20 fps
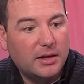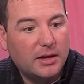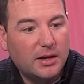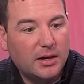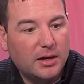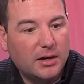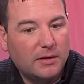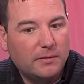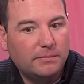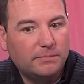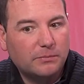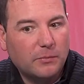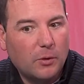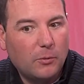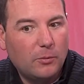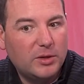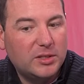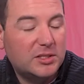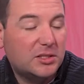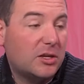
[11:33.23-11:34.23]
Um,
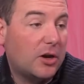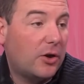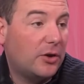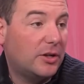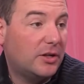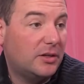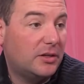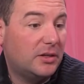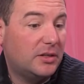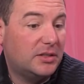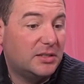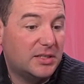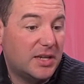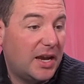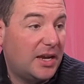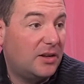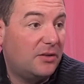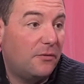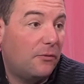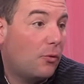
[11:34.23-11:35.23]
we started and
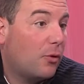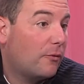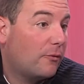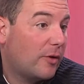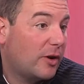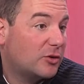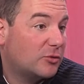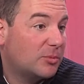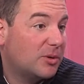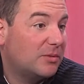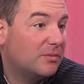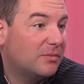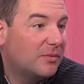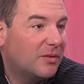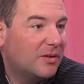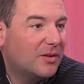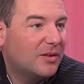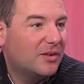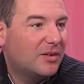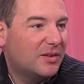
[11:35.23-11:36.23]
skated four freshmen.
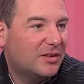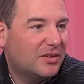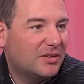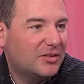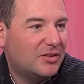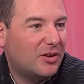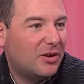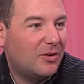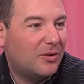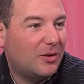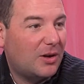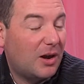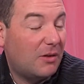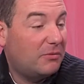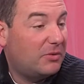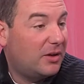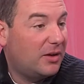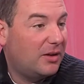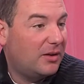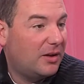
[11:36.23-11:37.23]
So
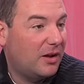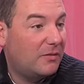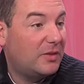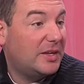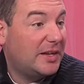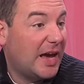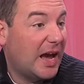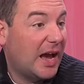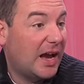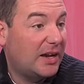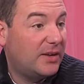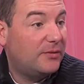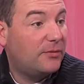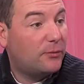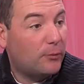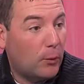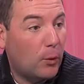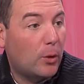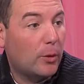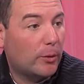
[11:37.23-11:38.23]
of the of the nine,
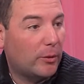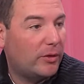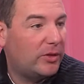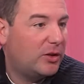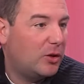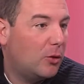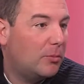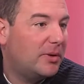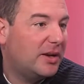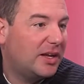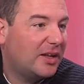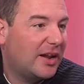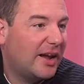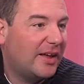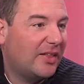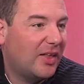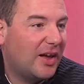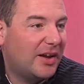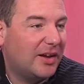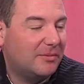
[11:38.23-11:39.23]
four were in the opening night.
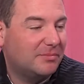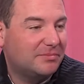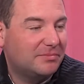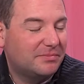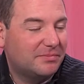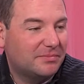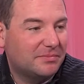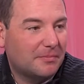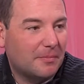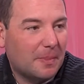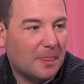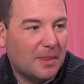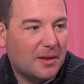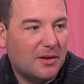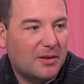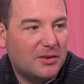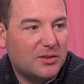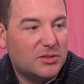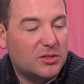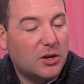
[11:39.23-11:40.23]
That's unusual,
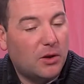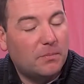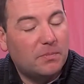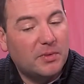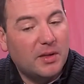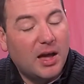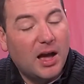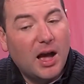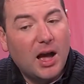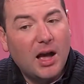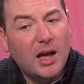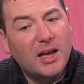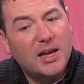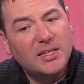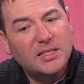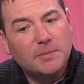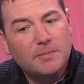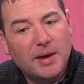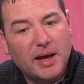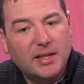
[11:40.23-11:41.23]
isn't it? So uh,
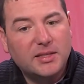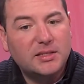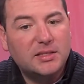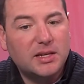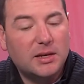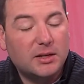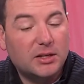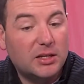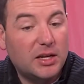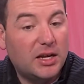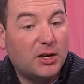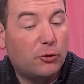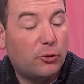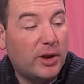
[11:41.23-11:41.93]
it depends. It, yeah.